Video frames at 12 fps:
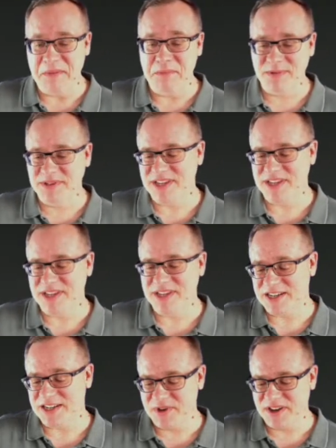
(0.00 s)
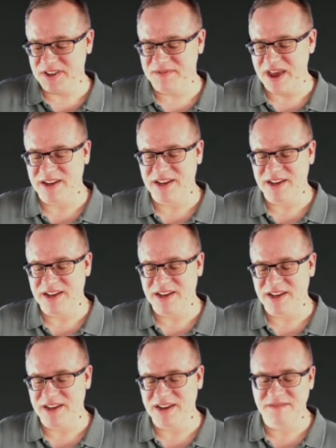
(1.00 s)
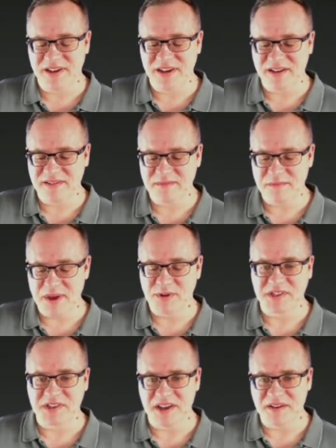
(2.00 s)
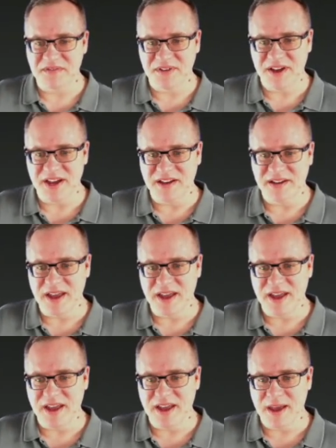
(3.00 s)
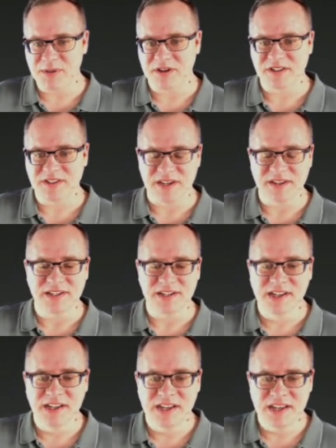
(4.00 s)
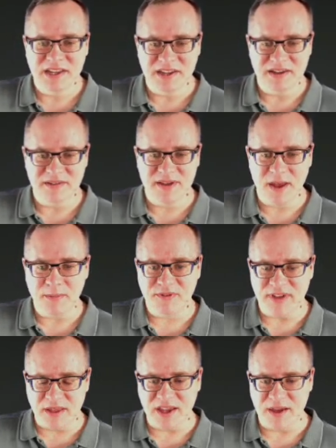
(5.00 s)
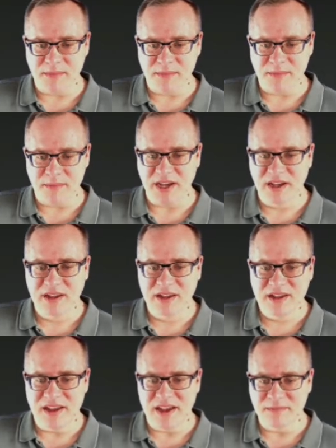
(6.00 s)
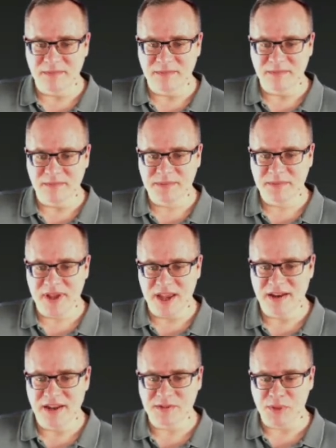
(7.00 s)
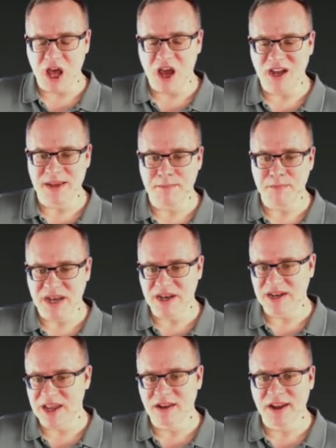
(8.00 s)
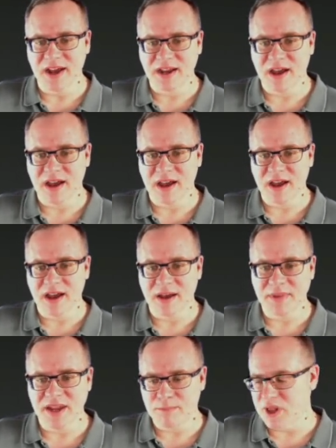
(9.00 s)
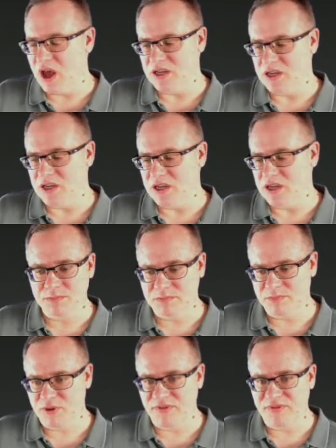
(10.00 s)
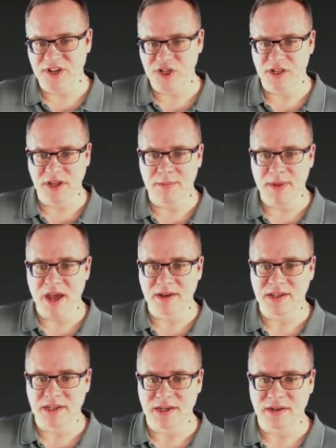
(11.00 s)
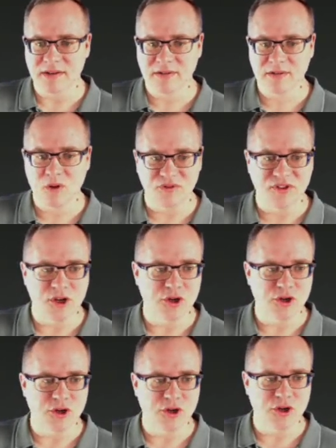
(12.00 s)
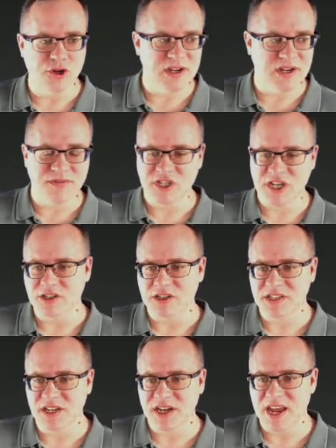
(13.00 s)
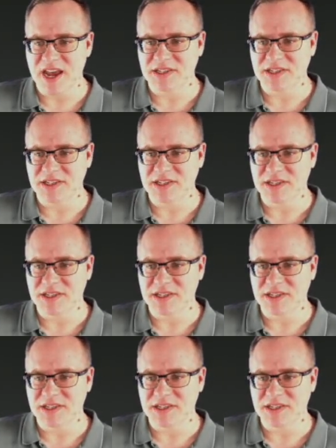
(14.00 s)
Ben was actually one of the founding members of Epicenter Consulting. He helped found the company. And his blog is at bennadel.com. He blogs proficiently about ColdFusion and different challenges that he has.